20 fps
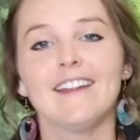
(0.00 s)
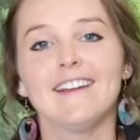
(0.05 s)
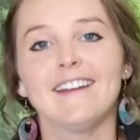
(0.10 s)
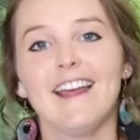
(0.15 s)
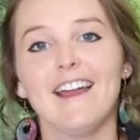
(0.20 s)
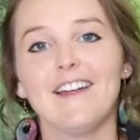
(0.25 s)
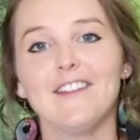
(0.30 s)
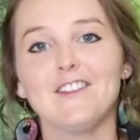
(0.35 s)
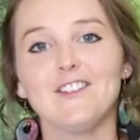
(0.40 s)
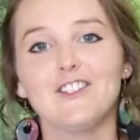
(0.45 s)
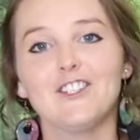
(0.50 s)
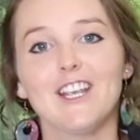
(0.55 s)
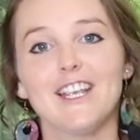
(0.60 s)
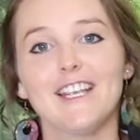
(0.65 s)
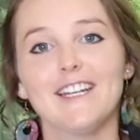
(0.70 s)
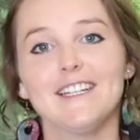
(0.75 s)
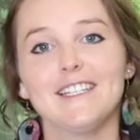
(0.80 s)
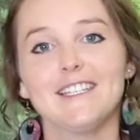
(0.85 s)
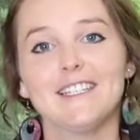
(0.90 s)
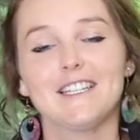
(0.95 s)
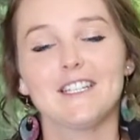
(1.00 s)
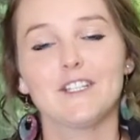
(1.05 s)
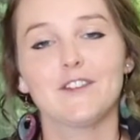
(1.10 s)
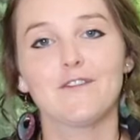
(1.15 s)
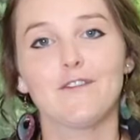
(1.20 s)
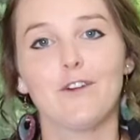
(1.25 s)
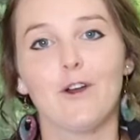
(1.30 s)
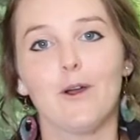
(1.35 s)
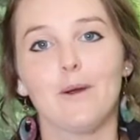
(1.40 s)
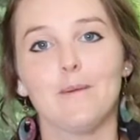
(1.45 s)
Now the genus it's
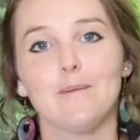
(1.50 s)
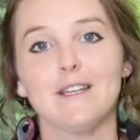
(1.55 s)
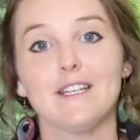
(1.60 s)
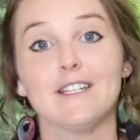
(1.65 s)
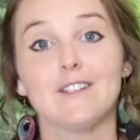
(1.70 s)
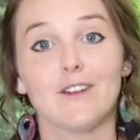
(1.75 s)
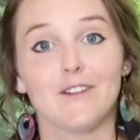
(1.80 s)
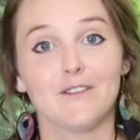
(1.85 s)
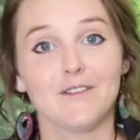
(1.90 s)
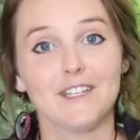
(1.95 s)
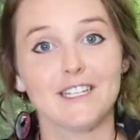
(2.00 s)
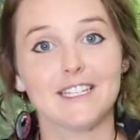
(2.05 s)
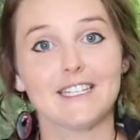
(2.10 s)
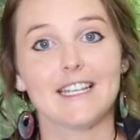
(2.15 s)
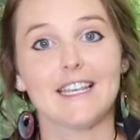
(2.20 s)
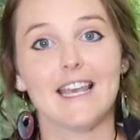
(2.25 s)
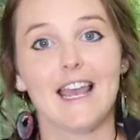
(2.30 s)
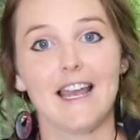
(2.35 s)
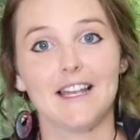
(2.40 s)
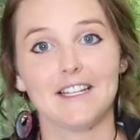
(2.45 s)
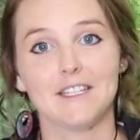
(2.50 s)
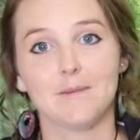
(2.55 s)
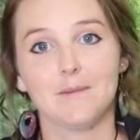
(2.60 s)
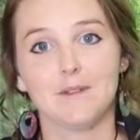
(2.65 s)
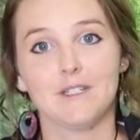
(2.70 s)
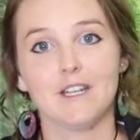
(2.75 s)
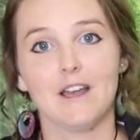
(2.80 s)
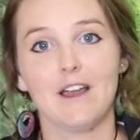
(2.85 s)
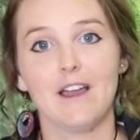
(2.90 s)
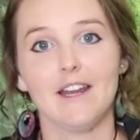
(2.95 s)
from is obviously
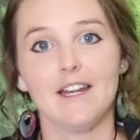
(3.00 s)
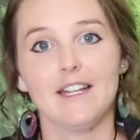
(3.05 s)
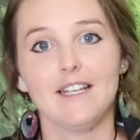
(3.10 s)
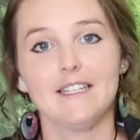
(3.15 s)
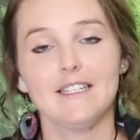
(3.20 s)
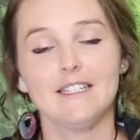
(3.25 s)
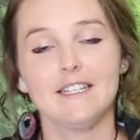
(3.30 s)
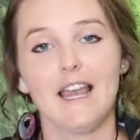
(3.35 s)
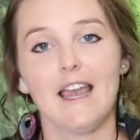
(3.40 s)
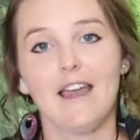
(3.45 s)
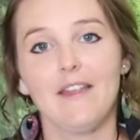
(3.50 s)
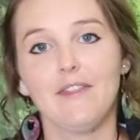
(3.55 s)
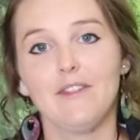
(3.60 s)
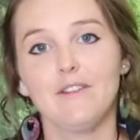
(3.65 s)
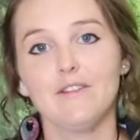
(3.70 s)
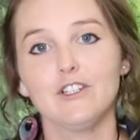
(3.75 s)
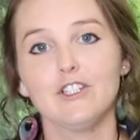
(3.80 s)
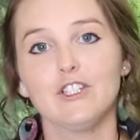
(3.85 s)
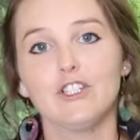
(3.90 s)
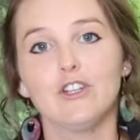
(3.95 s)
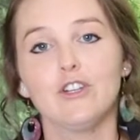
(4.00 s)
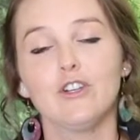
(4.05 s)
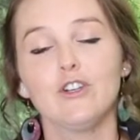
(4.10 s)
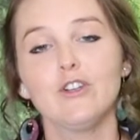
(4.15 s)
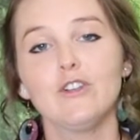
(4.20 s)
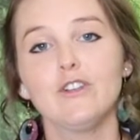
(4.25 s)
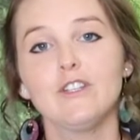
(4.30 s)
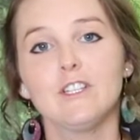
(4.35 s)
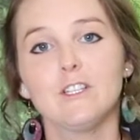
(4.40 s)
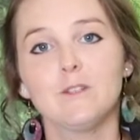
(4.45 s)
Aspidites, and there are
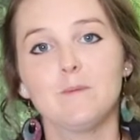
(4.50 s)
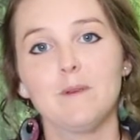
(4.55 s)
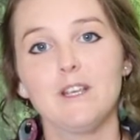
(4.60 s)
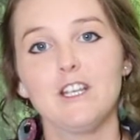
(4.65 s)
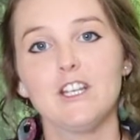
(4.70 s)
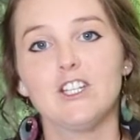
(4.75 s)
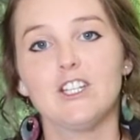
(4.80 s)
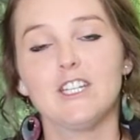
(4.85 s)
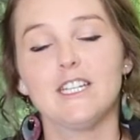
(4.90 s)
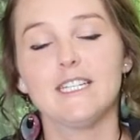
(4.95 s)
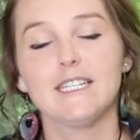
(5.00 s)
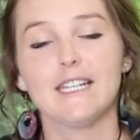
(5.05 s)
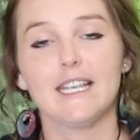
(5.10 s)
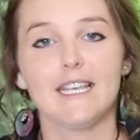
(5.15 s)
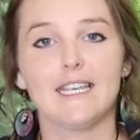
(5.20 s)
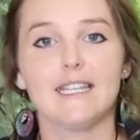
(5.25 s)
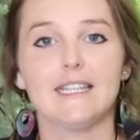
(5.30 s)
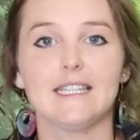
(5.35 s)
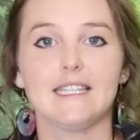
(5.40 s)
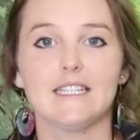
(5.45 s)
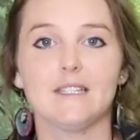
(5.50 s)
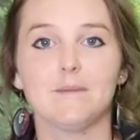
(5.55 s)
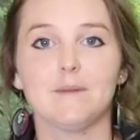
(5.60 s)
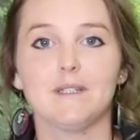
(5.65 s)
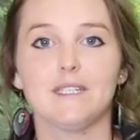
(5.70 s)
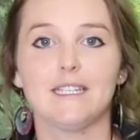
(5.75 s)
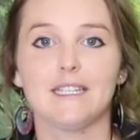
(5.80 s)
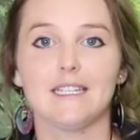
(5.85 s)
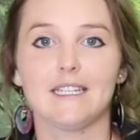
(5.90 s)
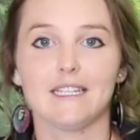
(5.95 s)
two species in this
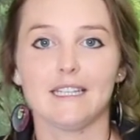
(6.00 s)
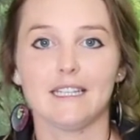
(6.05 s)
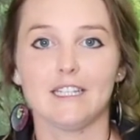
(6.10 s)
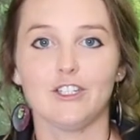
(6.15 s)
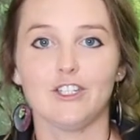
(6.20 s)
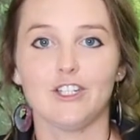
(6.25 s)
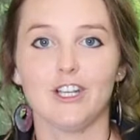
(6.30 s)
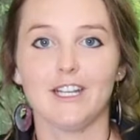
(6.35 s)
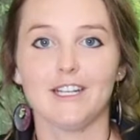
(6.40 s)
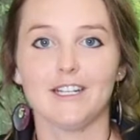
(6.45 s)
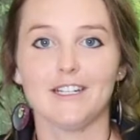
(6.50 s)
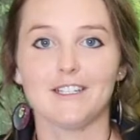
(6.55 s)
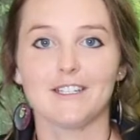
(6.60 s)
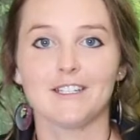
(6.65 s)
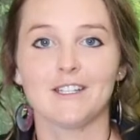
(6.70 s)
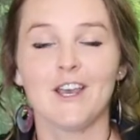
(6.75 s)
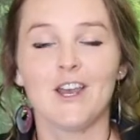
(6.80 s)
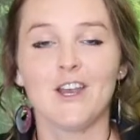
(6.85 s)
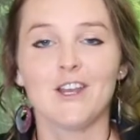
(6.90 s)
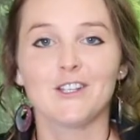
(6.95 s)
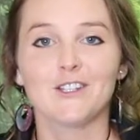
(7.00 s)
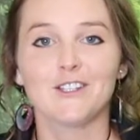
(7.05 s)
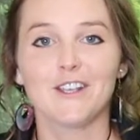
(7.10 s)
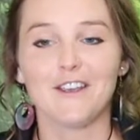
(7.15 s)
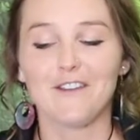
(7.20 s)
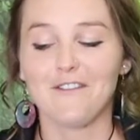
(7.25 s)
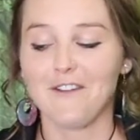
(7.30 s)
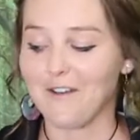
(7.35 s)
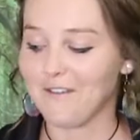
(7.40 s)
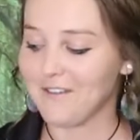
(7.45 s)
particular genus. So
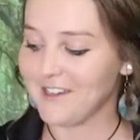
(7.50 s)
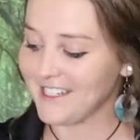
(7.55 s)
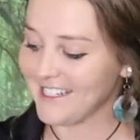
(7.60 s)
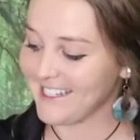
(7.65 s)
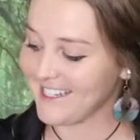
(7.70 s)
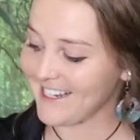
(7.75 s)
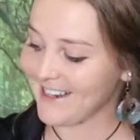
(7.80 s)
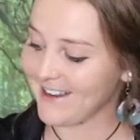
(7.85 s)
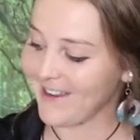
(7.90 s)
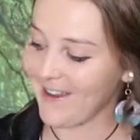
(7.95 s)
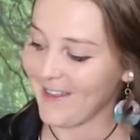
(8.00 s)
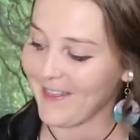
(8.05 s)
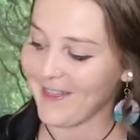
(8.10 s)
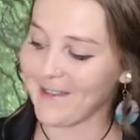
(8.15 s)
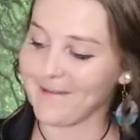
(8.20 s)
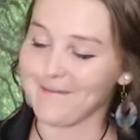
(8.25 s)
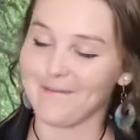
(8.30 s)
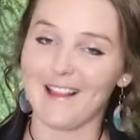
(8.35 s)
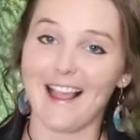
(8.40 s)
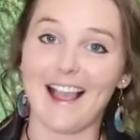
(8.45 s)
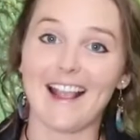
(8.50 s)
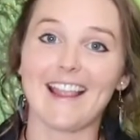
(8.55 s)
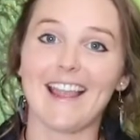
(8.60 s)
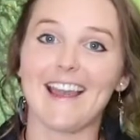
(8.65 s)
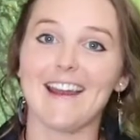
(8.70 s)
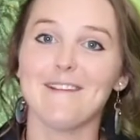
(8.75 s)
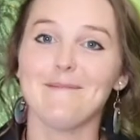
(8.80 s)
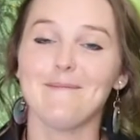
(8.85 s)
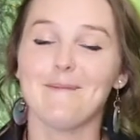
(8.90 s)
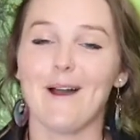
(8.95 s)
you've obviously got the
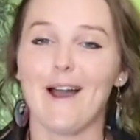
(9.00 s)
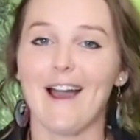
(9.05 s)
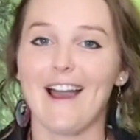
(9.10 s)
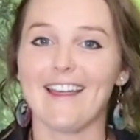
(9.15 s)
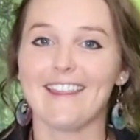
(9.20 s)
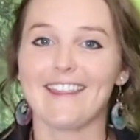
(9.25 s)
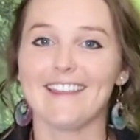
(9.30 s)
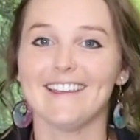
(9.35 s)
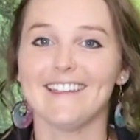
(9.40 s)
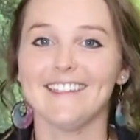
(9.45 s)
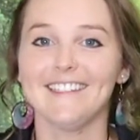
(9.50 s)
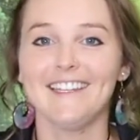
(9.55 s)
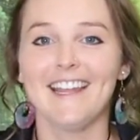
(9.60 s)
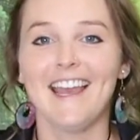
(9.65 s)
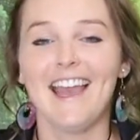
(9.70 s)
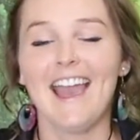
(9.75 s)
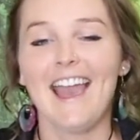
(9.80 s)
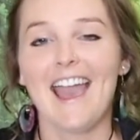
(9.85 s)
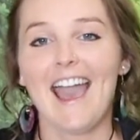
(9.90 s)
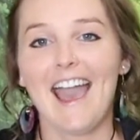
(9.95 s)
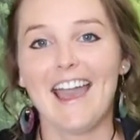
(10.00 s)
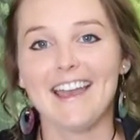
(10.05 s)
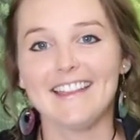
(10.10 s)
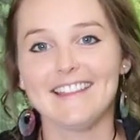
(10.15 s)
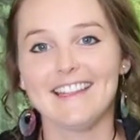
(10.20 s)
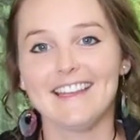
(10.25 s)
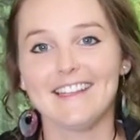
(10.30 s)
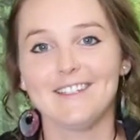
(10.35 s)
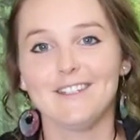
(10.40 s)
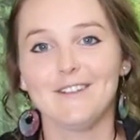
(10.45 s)
black-headed python,
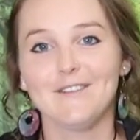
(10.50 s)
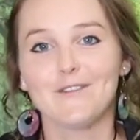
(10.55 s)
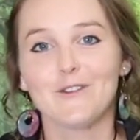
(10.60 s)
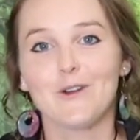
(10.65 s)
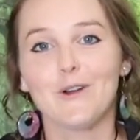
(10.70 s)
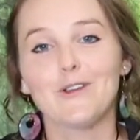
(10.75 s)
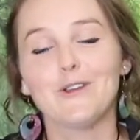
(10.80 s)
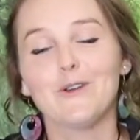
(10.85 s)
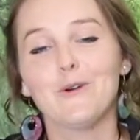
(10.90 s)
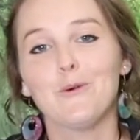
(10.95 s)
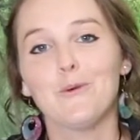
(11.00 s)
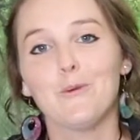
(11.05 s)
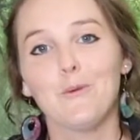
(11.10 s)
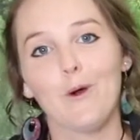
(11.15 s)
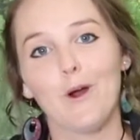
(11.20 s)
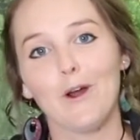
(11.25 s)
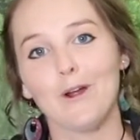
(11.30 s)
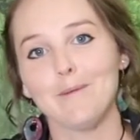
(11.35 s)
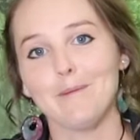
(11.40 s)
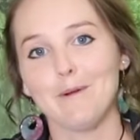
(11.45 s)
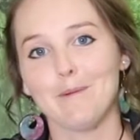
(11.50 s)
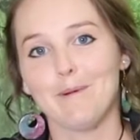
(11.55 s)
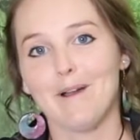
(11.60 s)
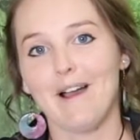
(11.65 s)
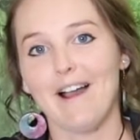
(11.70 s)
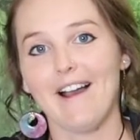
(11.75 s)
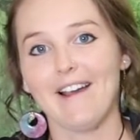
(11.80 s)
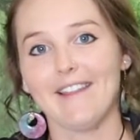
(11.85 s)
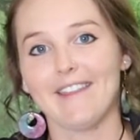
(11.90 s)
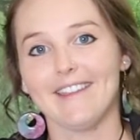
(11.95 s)
and then you've got your Woma
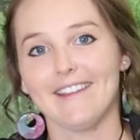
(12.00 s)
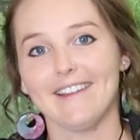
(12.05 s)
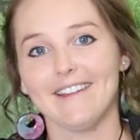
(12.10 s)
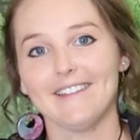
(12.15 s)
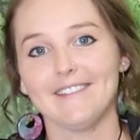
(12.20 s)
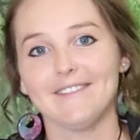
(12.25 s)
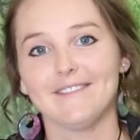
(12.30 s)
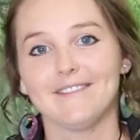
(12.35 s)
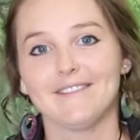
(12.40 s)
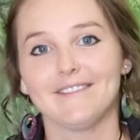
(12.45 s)
python.